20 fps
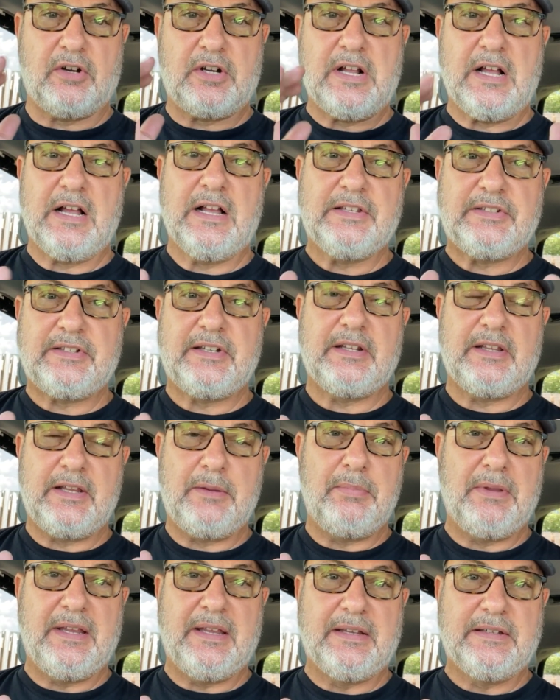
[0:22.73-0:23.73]
are
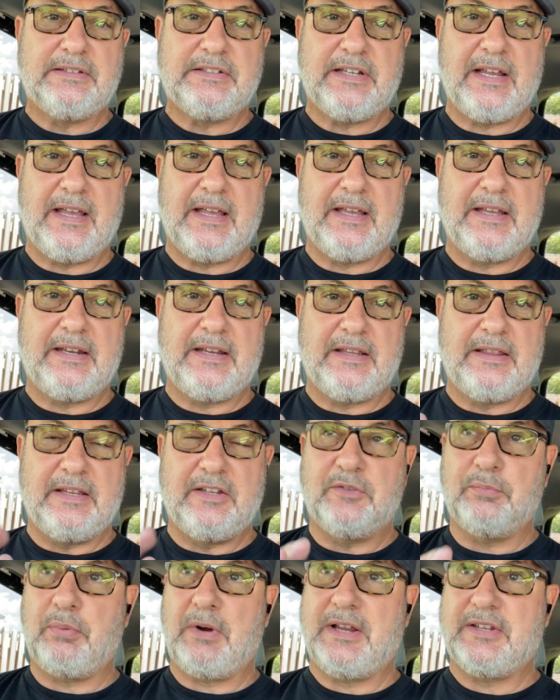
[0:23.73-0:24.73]
constantly being said in
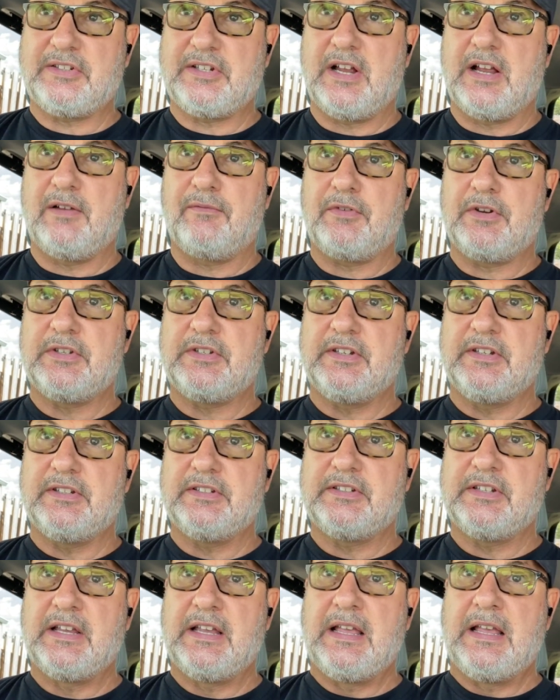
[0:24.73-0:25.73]
these press
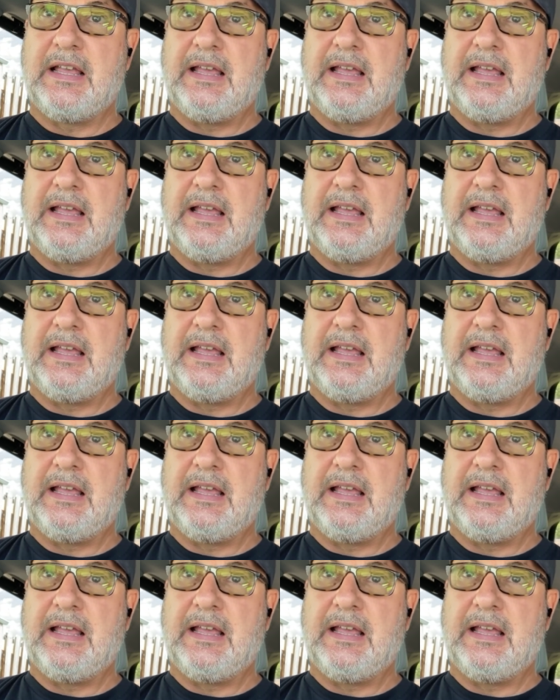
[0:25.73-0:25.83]
conferences